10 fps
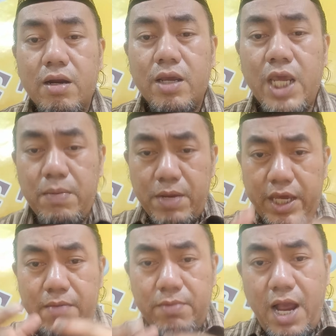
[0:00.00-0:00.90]
He
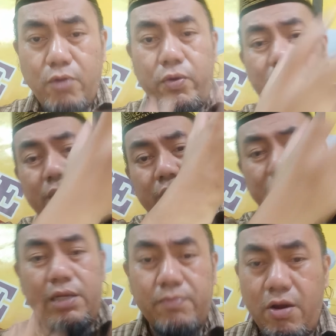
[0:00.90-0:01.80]
became God when he
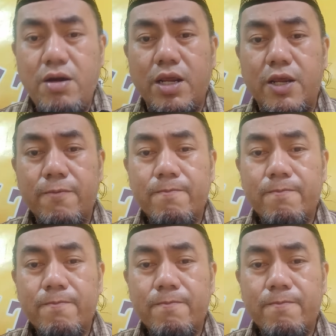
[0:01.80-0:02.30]
received glory.